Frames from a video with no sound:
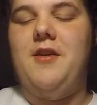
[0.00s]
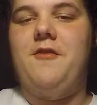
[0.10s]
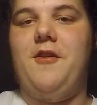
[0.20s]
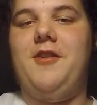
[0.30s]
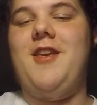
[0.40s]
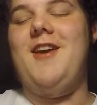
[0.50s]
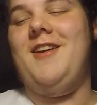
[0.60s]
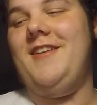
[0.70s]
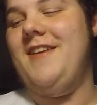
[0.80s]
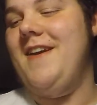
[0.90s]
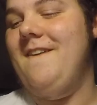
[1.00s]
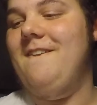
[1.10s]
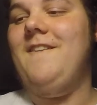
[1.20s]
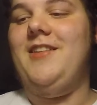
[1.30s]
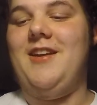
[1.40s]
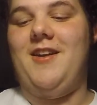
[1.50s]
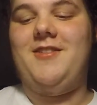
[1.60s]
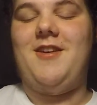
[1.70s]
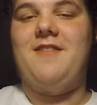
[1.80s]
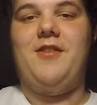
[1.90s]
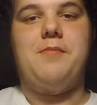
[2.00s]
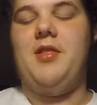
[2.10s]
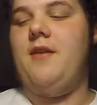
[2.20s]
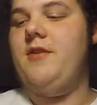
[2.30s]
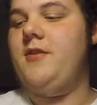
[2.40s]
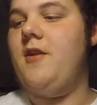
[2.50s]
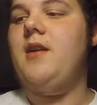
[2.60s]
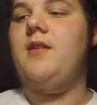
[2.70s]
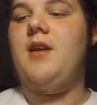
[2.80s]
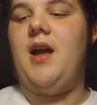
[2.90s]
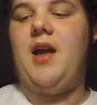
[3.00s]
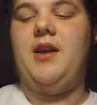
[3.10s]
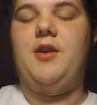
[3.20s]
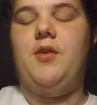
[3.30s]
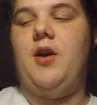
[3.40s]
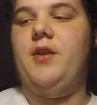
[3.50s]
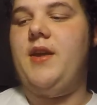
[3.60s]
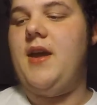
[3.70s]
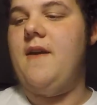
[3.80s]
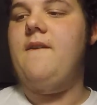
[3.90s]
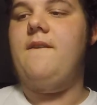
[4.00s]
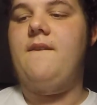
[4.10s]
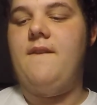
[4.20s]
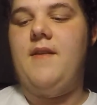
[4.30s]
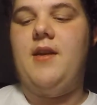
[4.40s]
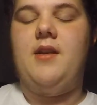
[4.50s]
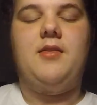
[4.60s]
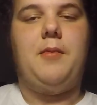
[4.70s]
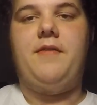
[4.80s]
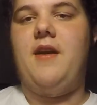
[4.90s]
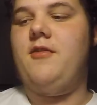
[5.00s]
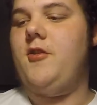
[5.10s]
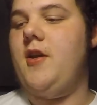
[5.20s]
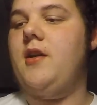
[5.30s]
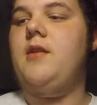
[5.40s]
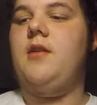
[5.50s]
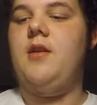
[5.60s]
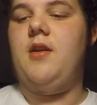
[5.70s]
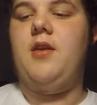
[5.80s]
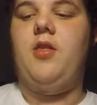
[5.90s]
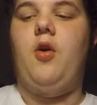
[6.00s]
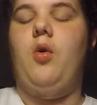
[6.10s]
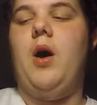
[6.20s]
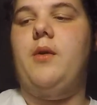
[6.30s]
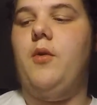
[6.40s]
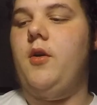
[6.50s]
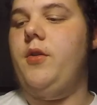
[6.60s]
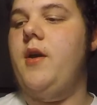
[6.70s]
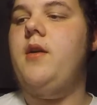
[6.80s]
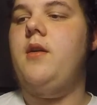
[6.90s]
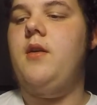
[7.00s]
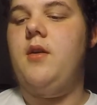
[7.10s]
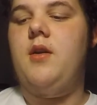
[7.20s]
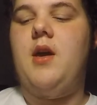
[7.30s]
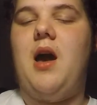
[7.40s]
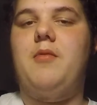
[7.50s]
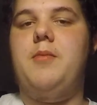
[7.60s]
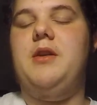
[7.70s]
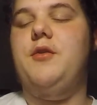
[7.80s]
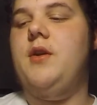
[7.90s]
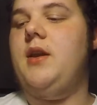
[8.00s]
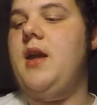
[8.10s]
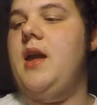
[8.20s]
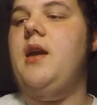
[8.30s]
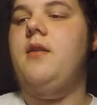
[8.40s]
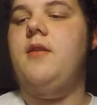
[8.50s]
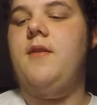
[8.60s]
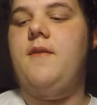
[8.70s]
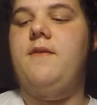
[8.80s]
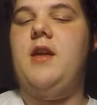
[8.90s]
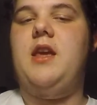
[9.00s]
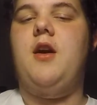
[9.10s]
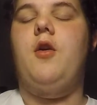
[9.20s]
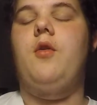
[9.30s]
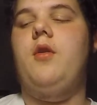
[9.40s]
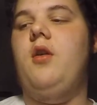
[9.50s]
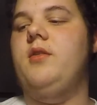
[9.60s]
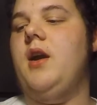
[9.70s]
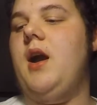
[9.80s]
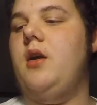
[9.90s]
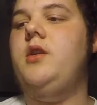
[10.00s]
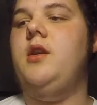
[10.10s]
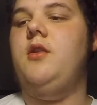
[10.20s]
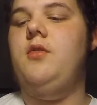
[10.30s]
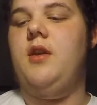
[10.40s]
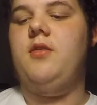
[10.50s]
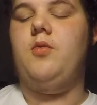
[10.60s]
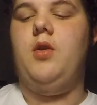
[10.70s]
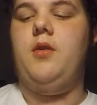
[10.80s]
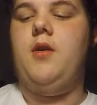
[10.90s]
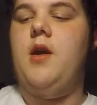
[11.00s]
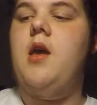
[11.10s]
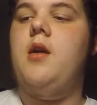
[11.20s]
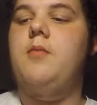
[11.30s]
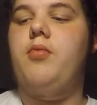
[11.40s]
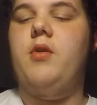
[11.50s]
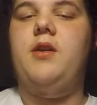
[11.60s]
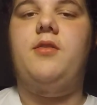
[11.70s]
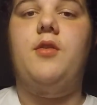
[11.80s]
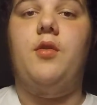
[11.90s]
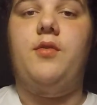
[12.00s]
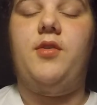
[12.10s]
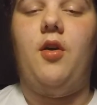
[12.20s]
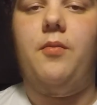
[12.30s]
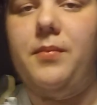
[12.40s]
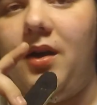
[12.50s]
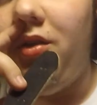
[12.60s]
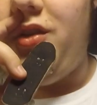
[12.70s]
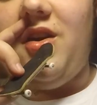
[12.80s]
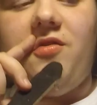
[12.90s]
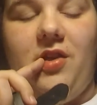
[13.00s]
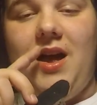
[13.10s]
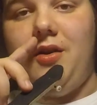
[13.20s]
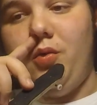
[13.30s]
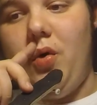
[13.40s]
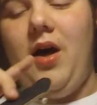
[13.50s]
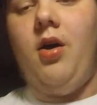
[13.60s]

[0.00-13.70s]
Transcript: First, right there, tray flip. Love this trick. I can do it all day. It's my favorite trick in the whole wide world. I'm going to be doing a video over how to do this one pretty soon, so be on the lookout for that as well.